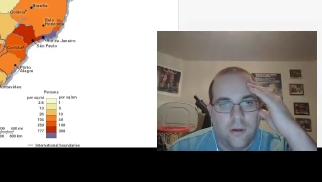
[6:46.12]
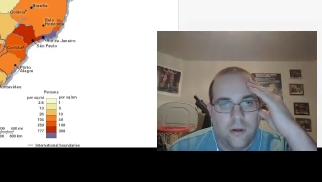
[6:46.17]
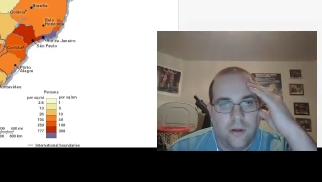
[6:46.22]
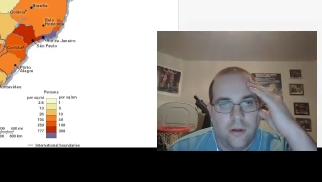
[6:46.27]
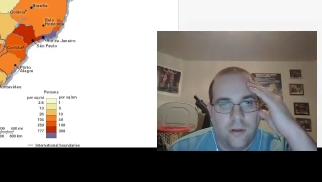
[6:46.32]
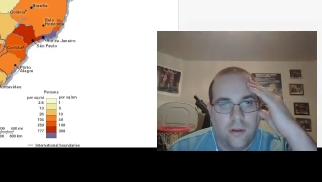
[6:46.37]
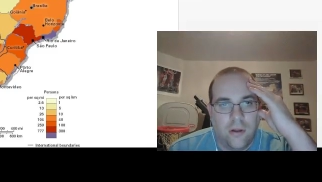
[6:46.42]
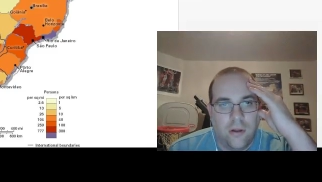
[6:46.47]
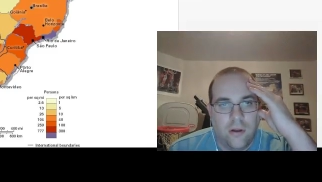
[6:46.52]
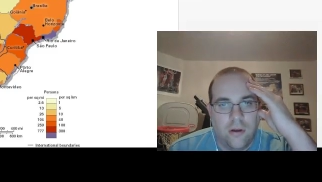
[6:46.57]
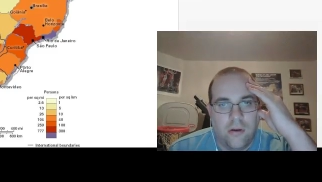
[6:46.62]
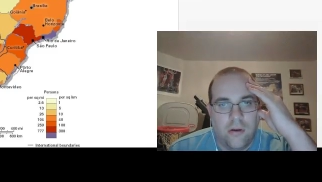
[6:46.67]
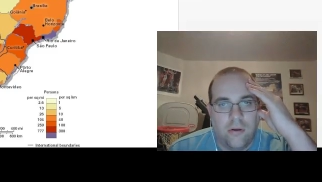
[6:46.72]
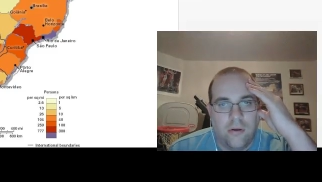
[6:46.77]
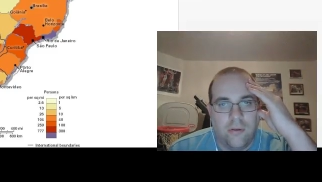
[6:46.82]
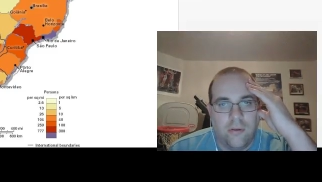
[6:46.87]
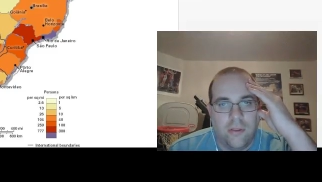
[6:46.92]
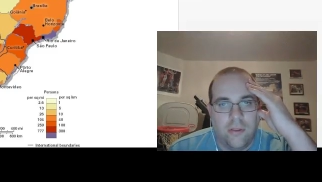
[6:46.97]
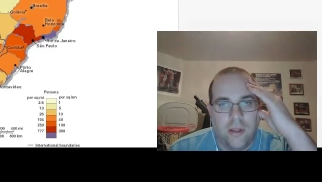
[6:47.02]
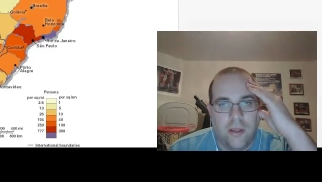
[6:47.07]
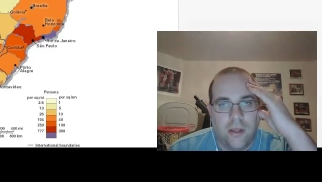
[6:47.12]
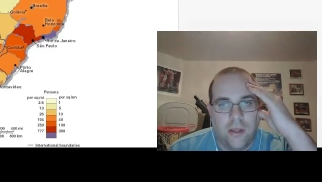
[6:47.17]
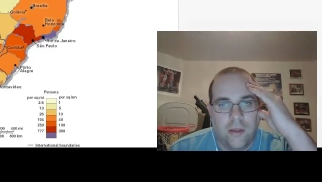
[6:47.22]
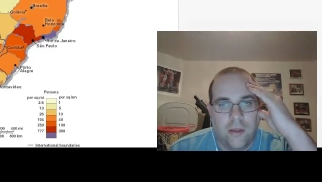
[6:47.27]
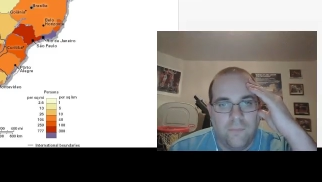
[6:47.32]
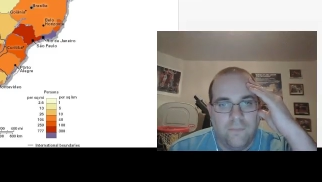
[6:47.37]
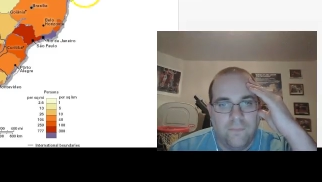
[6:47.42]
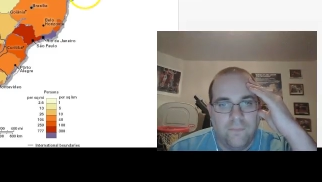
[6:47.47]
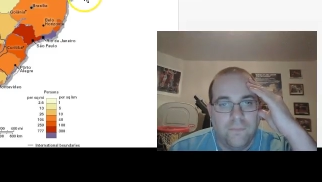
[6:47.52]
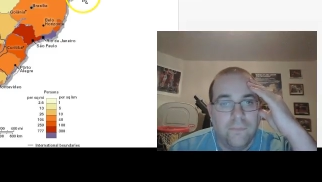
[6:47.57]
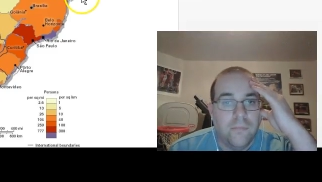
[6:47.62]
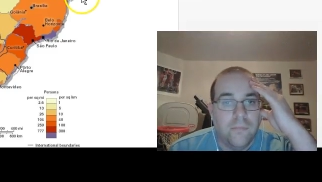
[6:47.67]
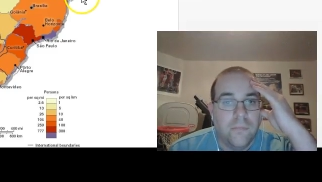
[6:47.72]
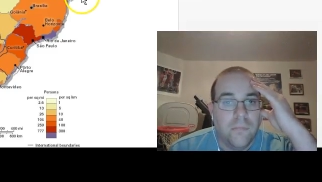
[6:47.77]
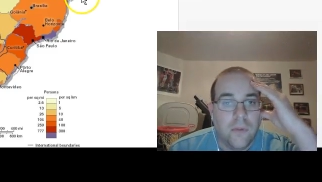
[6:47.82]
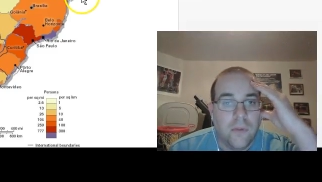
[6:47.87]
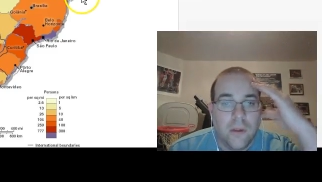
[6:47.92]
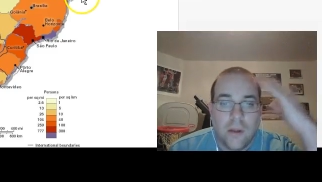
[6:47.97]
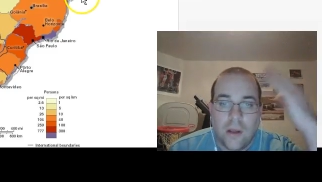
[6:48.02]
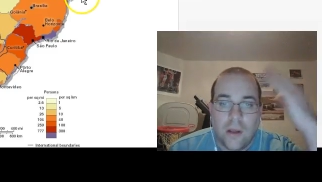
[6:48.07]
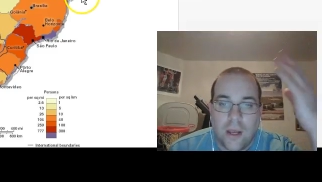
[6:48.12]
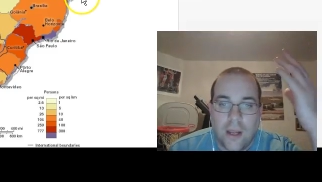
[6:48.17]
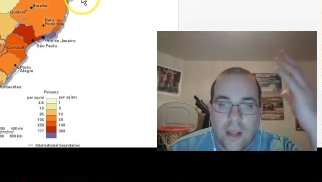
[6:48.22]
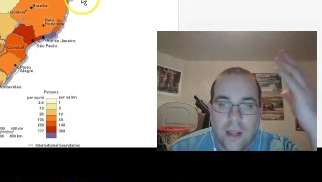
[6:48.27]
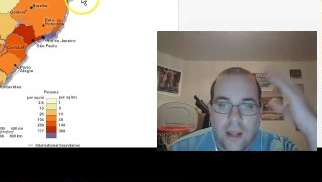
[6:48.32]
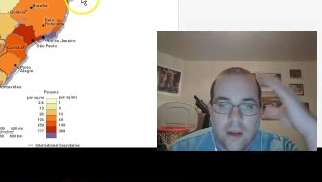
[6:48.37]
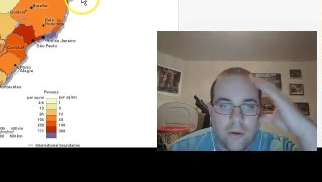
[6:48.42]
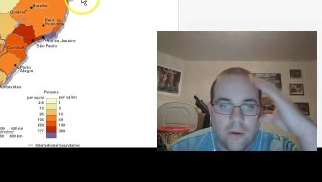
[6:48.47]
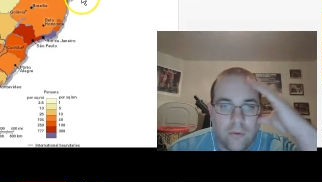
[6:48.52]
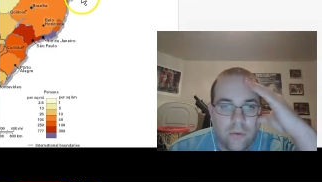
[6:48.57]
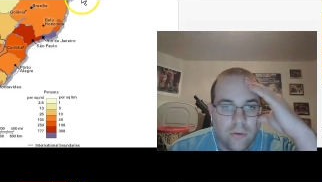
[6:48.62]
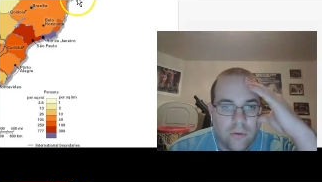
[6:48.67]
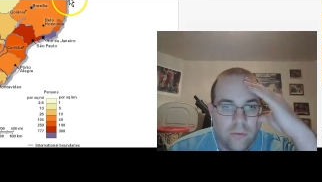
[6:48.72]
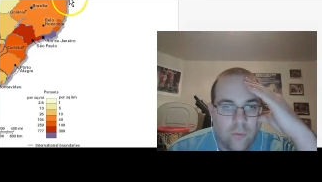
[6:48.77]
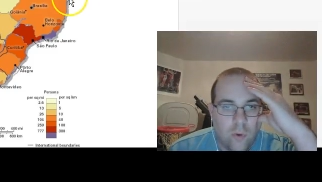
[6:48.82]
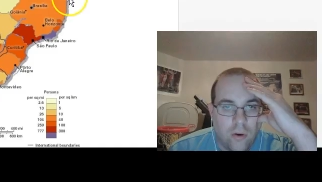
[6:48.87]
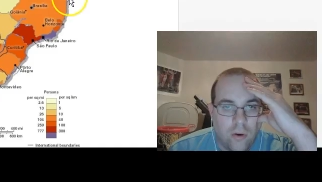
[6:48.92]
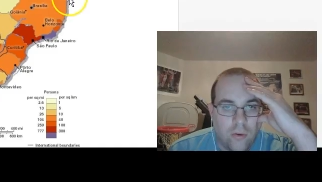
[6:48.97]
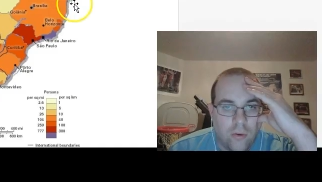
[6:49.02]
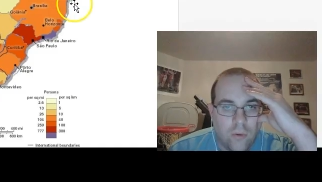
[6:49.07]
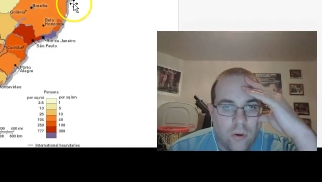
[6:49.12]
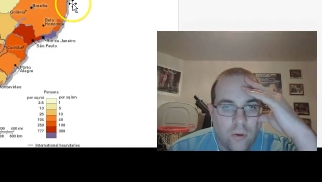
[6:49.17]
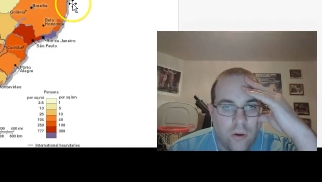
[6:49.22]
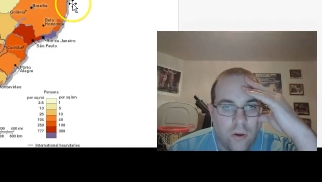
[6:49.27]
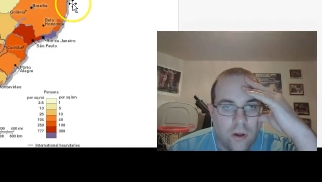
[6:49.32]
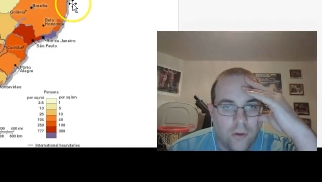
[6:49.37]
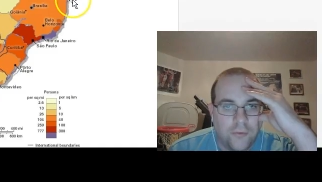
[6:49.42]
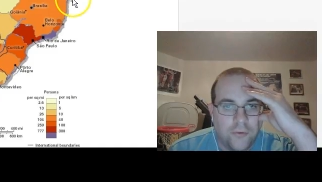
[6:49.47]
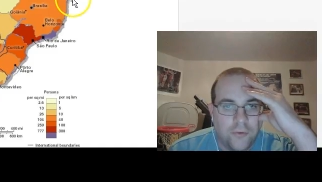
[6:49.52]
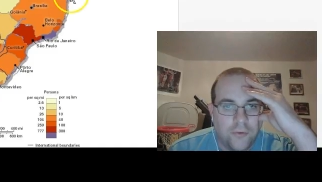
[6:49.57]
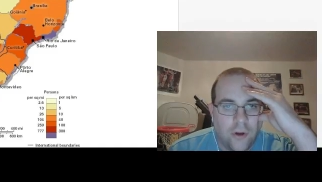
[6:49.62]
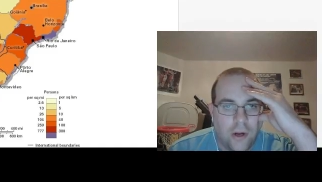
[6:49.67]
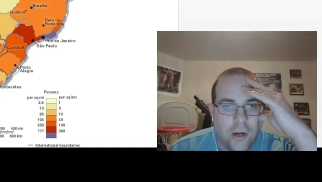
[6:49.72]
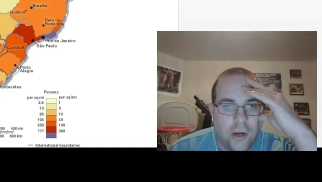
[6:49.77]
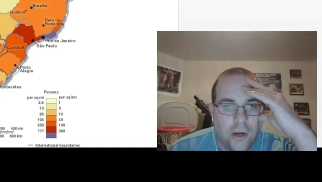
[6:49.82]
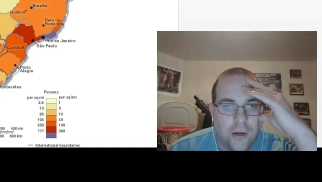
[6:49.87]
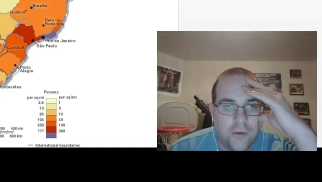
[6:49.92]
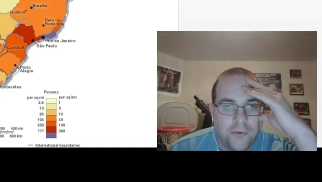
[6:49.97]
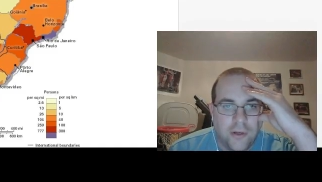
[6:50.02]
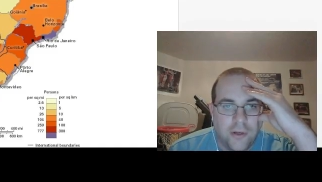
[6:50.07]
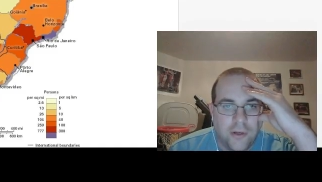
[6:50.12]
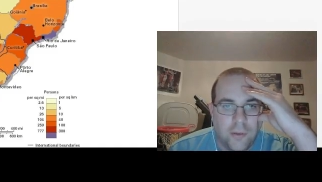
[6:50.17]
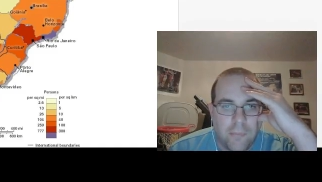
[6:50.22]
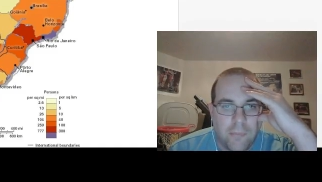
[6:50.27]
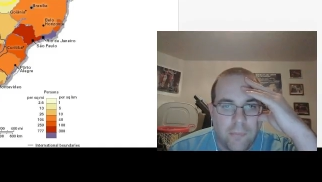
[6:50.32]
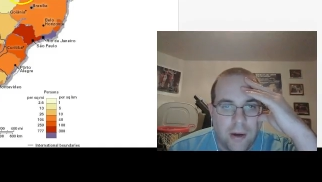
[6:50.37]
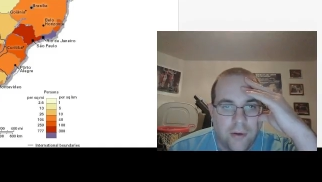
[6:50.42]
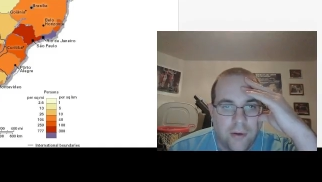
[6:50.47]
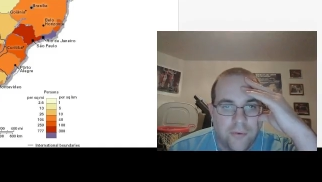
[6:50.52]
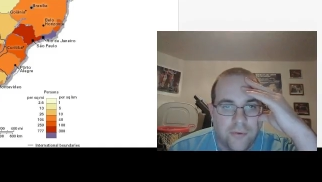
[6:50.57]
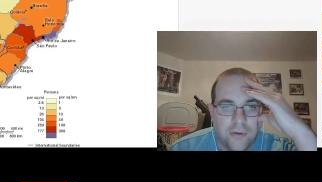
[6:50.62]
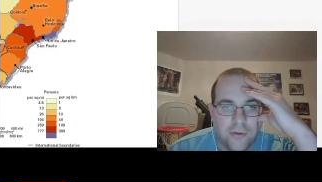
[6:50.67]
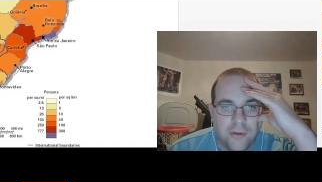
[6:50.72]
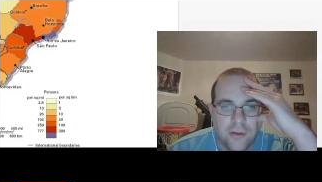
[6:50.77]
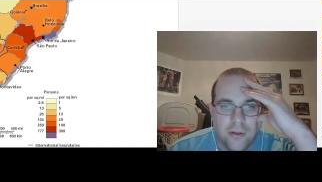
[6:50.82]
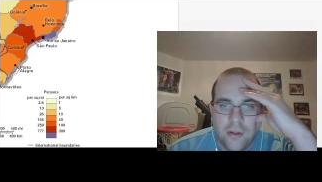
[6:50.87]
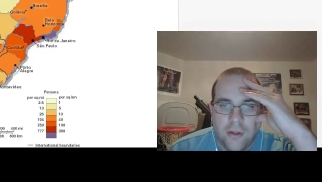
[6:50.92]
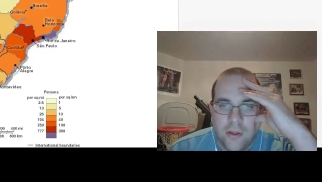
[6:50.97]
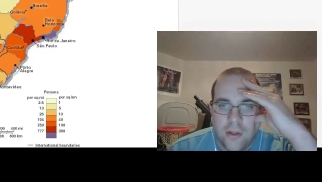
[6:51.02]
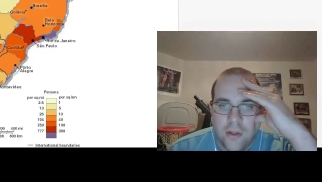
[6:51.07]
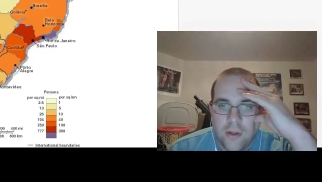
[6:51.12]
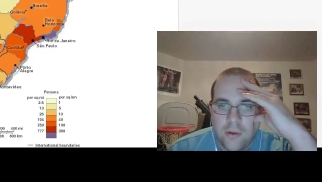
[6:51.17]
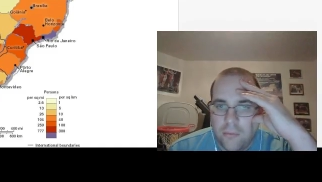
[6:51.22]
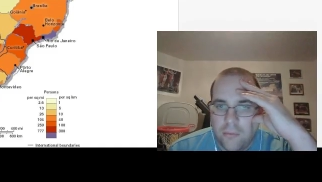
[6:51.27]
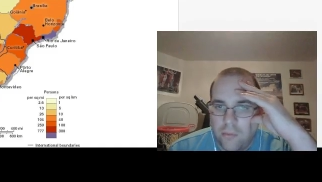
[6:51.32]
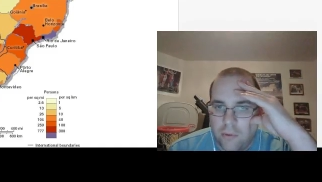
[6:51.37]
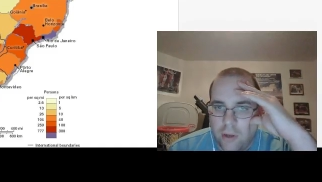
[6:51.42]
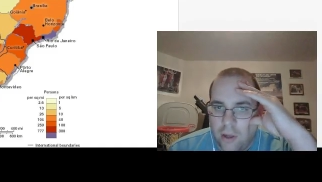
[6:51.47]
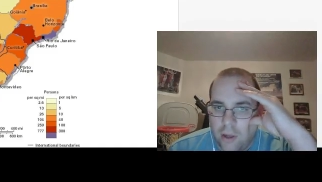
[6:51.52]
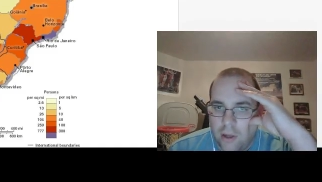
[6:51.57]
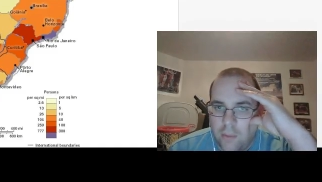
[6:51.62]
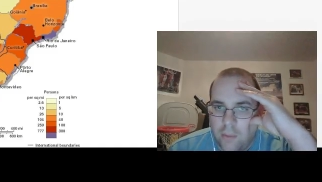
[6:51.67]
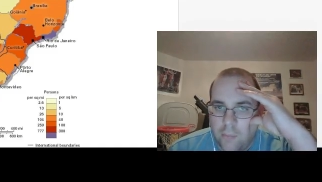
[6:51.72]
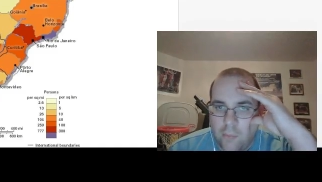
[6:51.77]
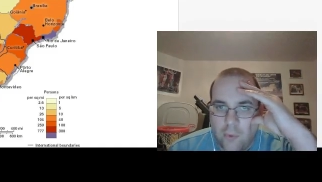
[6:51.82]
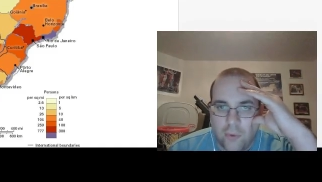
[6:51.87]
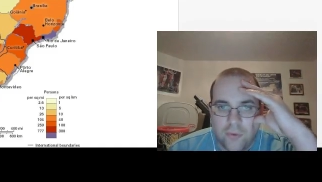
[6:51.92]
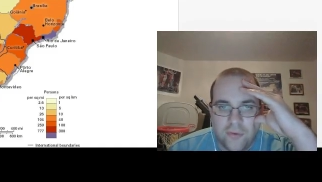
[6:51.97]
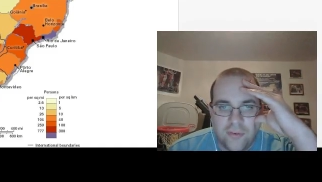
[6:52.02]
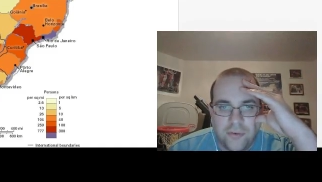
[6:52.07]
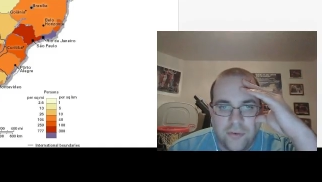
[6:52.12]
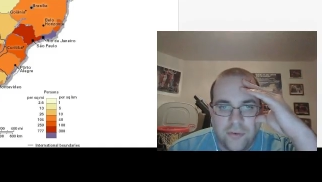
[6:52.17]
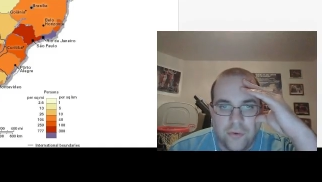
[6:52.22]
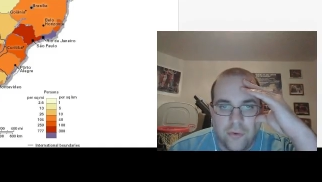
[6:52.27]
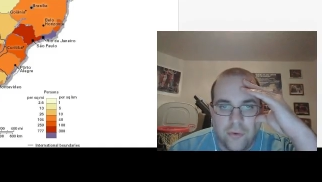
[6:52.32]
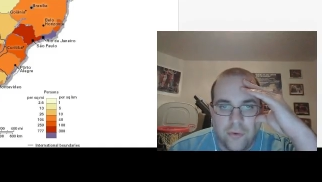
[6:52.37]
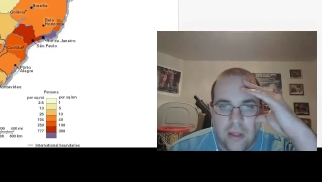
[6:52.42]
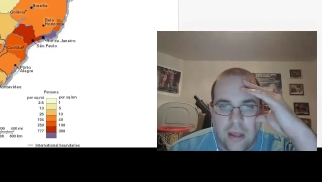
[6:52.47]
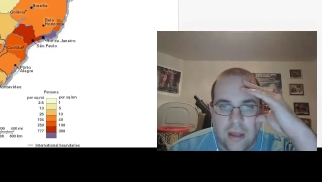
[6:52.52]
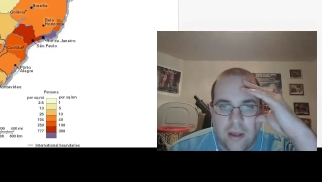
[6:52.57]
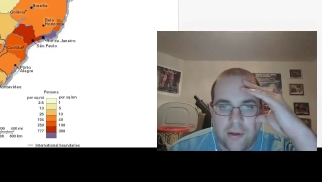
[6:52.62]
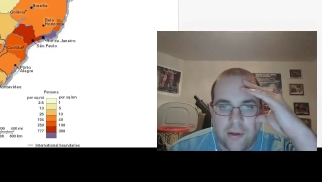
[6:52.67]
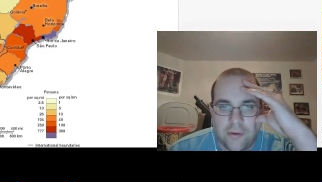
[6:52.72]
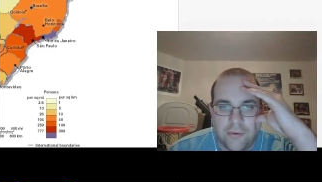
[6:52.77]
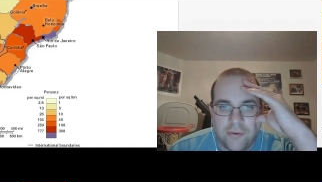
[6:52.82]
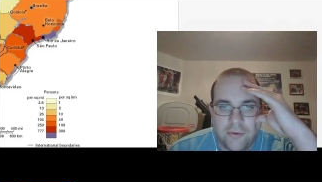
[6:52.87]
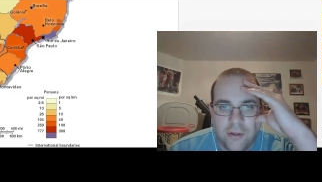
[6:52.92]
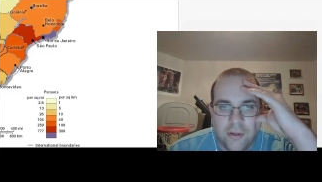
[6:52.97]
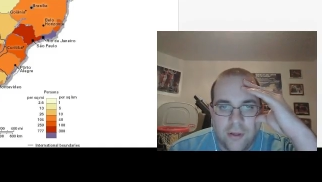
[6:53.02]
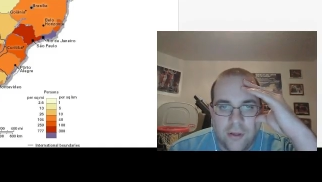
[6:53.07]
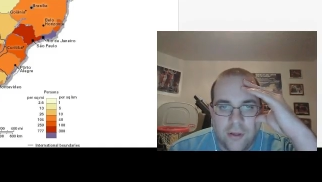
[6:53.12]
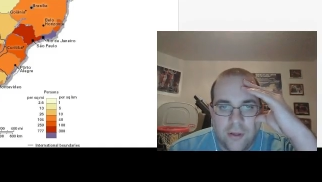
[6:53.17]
along the quote-unquote coastal areas in comparison to a more centralized